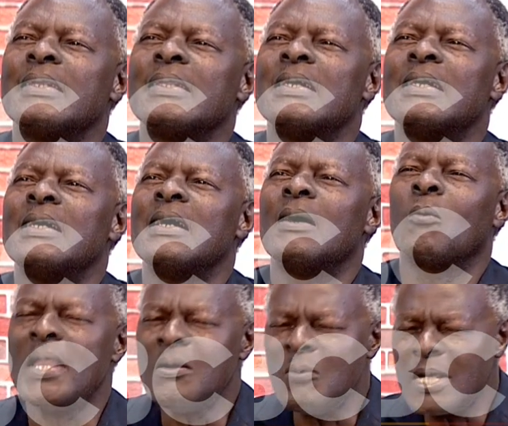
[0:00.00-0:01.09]
uh,
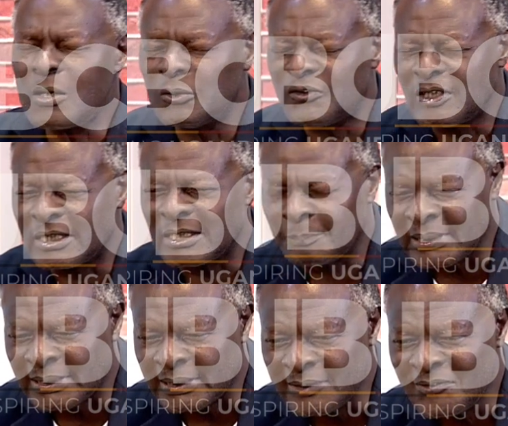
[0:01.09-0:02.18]
when we got
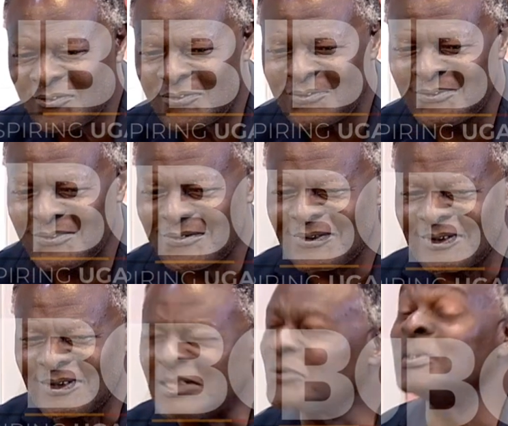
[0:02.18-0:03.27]
independence,
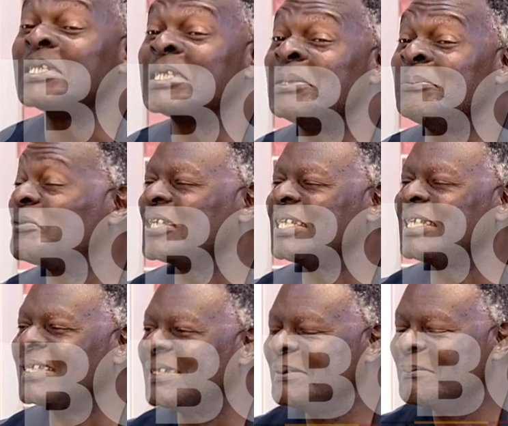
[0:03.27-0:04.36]
it became tricky.
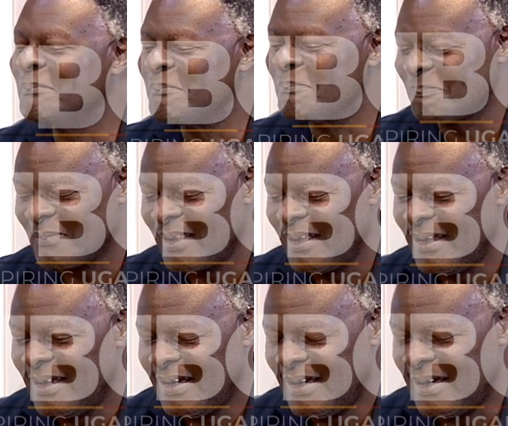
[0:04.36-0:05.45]

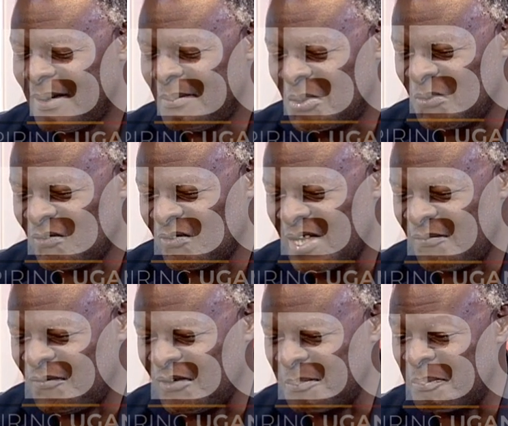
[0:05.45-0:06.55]
Uh, because
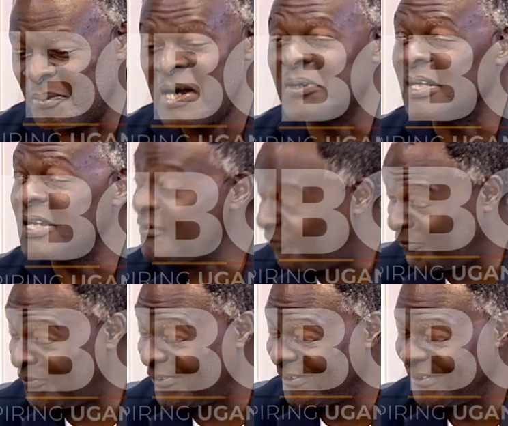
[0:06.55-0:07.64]
after Brown
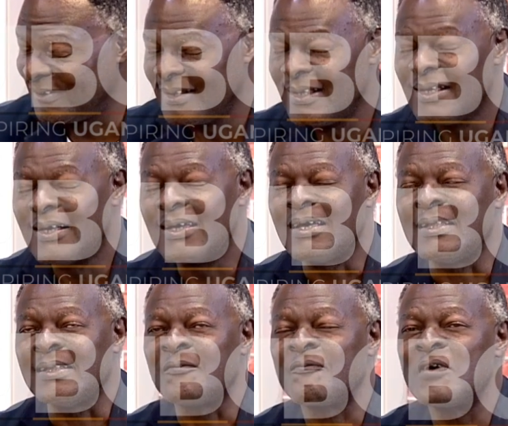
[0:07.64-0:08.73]
left, uh,
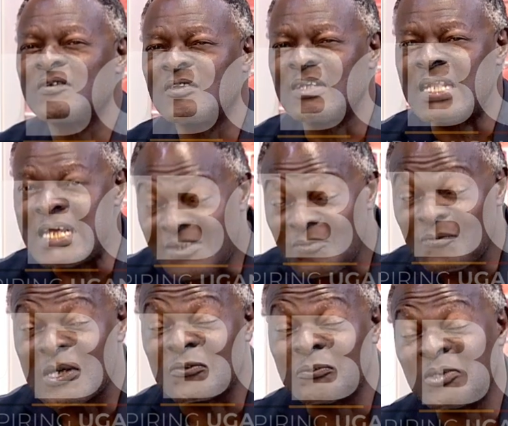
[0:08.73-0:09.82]
the first native
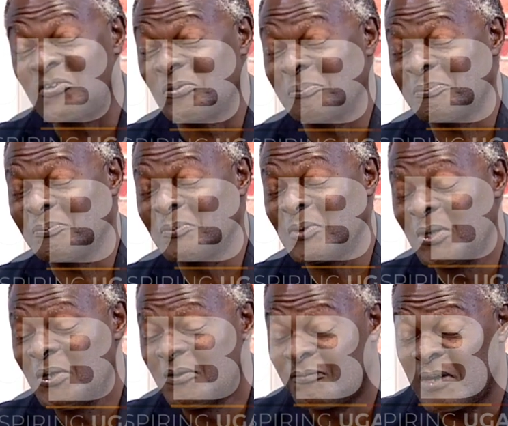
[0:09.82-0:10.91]
archbishop
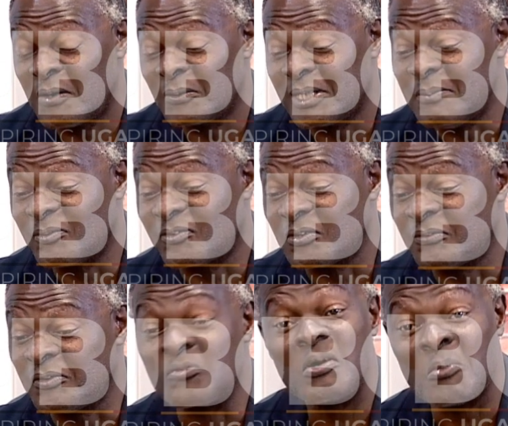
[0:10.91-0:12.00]
found himself
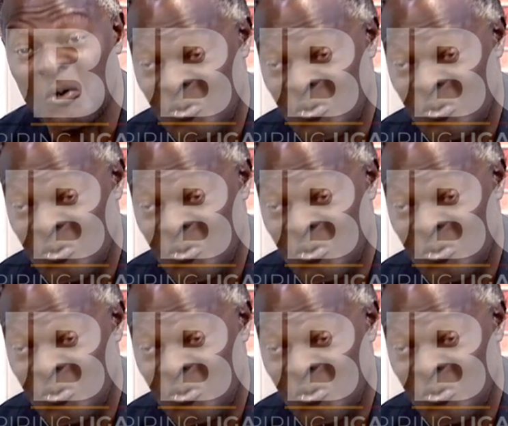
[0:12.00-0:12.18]
in trouble.